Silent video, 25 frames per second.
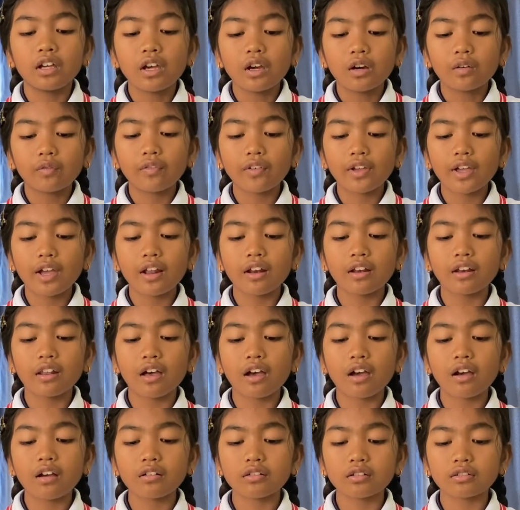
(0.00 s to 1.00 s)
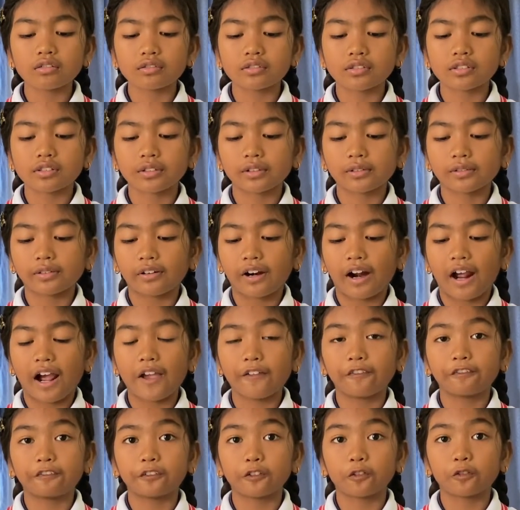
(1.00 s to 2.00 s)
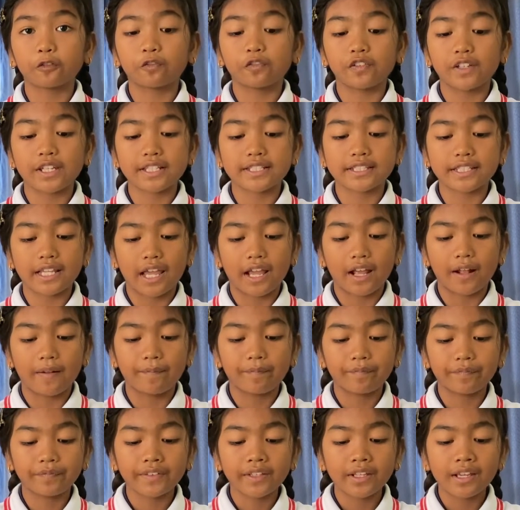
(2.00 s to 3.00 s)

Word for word: We're lost, cried Fluffy Tail.